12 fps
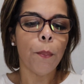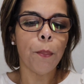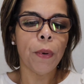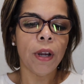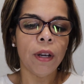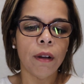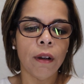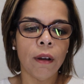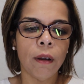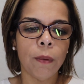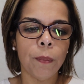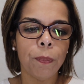but
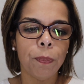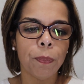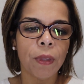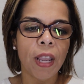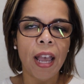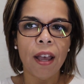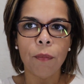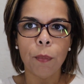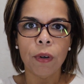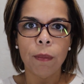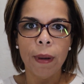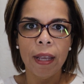I have
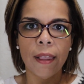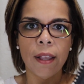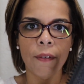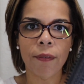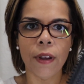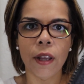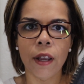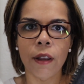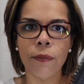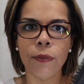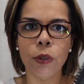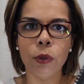burned myself a
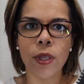few